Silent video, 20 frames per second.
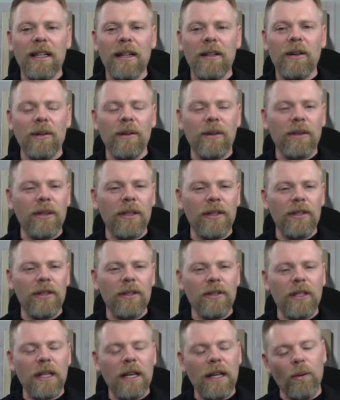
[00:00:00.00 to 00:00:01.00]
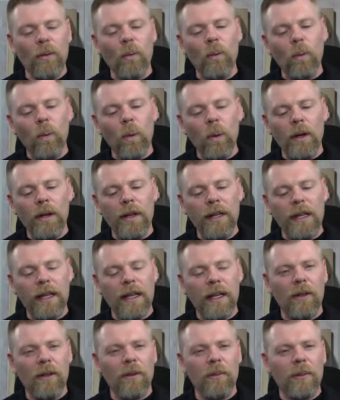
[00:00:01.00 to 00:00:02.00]
I know that this is kind of one
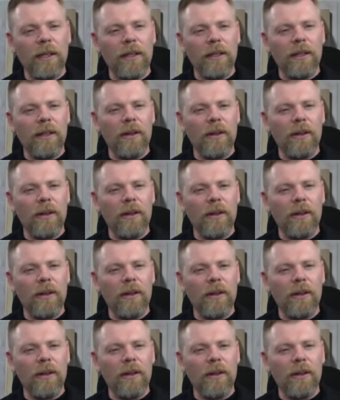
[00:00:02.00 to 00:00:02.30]
element